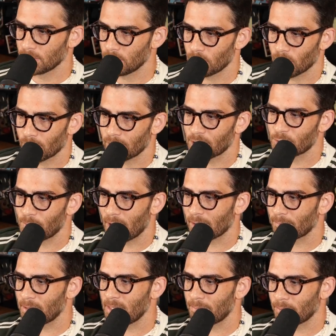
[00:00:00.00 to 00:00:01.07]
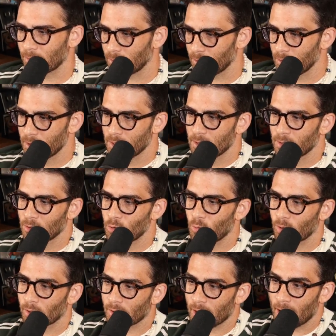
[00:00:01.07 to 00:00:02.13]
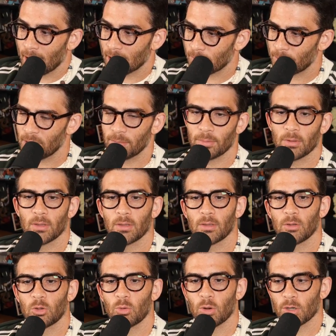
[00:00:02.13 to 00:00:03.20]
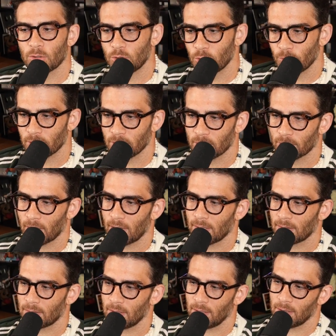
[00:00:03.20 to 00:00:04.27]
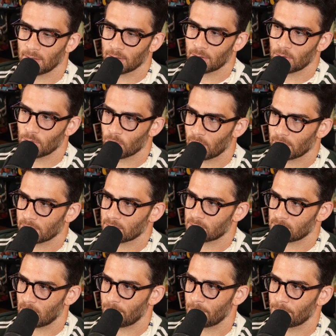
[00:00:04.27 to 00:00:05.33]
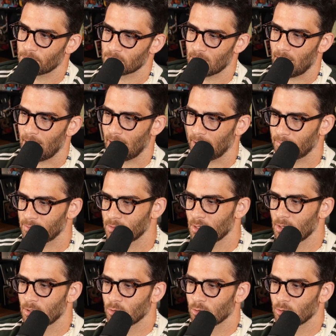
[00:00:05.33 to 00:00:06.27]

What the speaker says: don't expect people who are kind people, who are doing the right thing, who want to save people's lives,